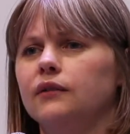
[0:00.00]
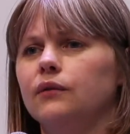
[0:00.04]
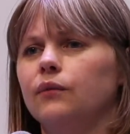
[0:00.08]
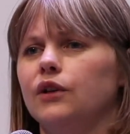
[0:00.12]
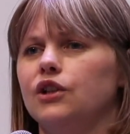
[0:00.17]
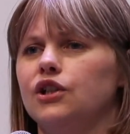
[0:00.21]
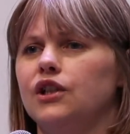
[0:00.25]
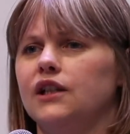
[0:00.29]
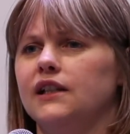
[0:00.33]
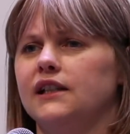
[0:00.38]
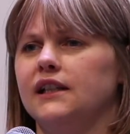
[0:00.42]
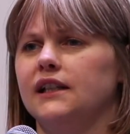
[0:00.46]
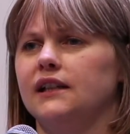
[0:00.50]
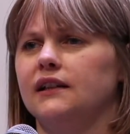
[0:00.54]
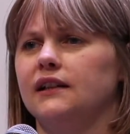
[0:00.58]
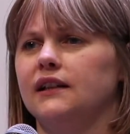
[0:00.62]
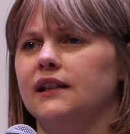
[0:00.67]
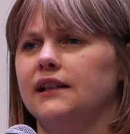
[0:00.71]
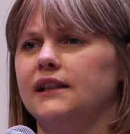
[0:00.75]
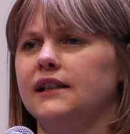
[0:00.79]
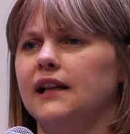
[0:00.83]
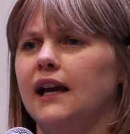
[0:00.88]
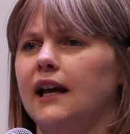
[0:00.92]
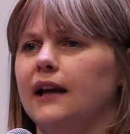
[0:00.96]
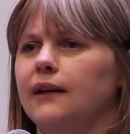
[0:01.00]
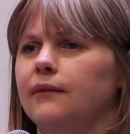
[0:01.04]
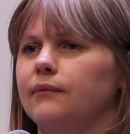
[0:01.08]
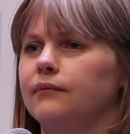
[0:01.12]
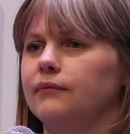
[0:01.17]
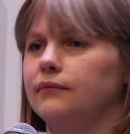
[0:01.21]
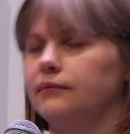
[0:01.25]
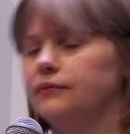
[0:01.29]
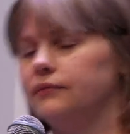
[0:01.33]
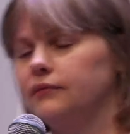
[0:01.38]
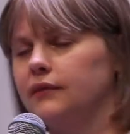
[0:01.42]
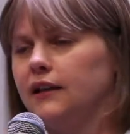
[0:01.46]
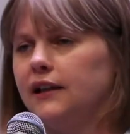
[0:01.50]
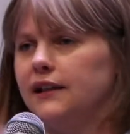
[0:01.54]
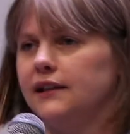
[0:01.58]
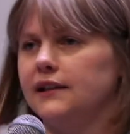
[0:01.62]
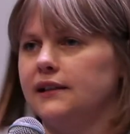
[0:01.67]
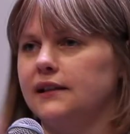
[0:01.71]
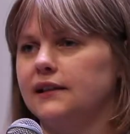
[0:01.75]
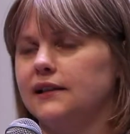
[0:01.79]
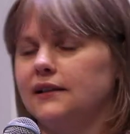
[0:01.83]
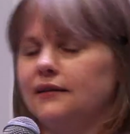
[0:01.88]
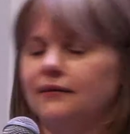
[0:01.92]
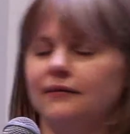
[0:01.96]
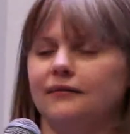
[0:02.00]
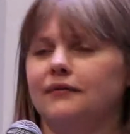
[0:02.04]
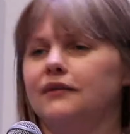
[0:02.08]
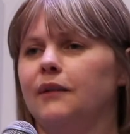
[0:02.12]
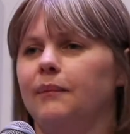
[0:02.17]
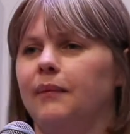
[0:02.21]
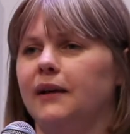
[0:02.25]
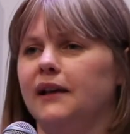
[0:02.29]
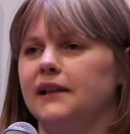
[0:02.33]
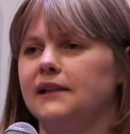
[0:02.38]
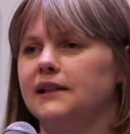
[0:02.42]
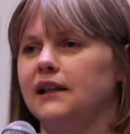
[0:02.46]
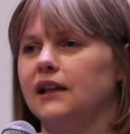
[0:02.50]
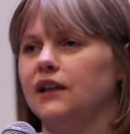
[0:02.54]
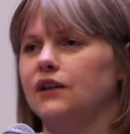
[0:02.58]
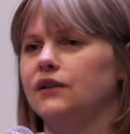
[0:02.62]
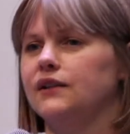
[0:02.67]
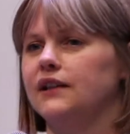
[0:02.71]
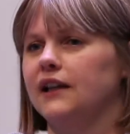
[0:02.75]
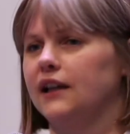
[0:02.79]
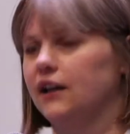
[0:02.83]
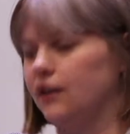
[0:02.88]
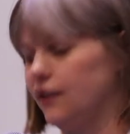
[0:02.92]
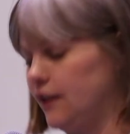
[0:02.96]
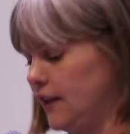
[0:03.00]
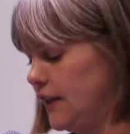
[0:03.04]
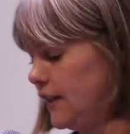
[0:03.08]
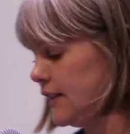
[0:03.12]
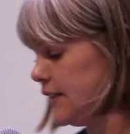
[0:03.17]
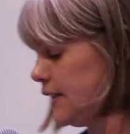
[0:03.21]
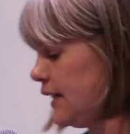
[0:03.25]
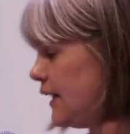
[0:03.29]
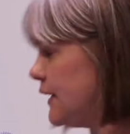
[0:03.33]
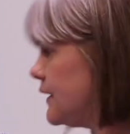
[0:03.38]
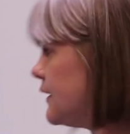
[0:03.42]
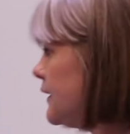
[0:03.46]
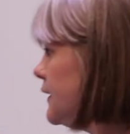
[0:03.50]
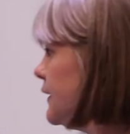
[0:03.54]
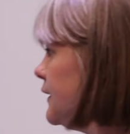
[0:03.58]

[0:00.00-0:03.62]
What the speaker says: which is the same as the piece that you're seeing on the inside.